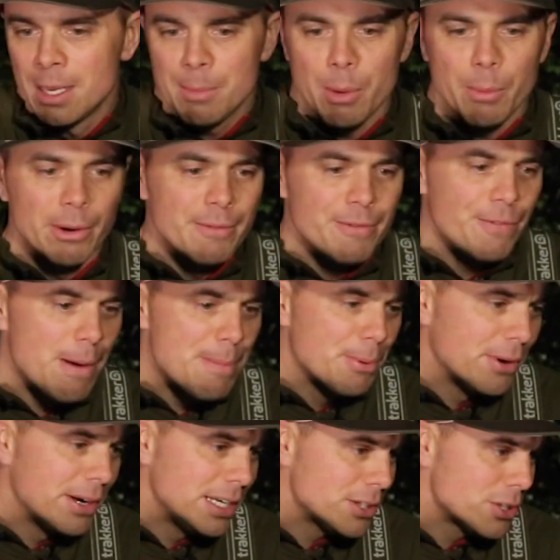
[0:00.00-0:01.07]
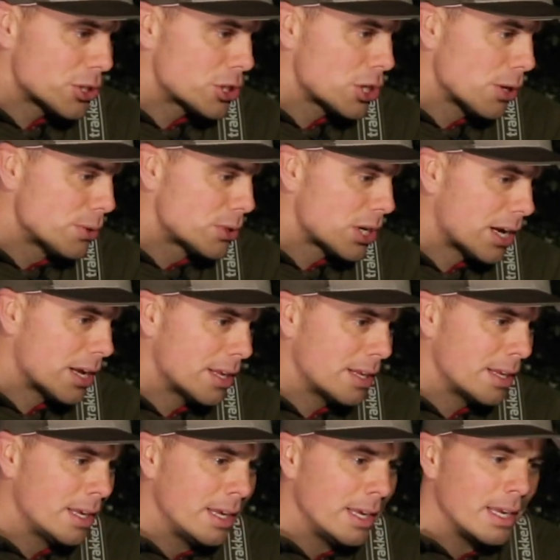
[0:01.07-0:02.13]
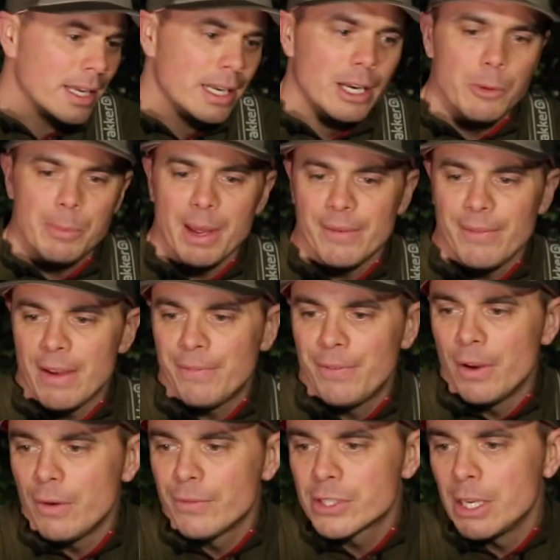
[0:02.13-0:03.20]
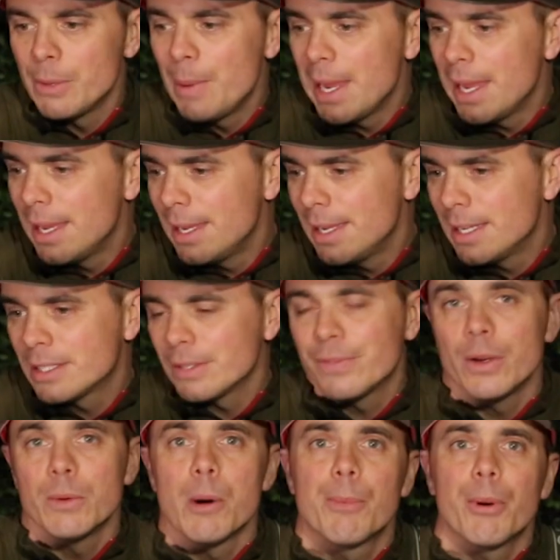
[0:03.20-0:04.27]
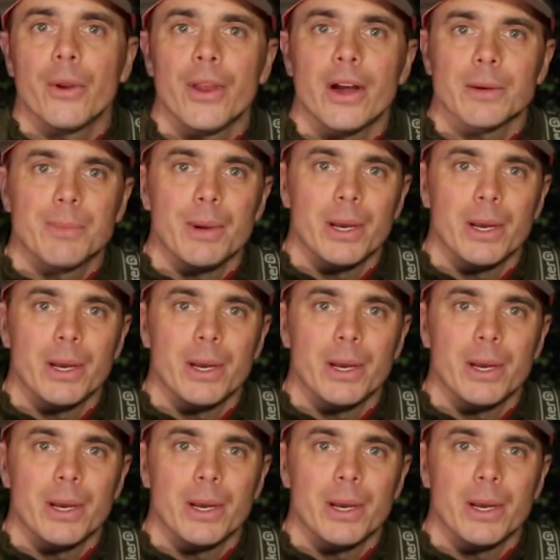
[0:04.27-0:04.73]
But we're in February and it just shows you a little bit of effort. Obviously we're here to film a product,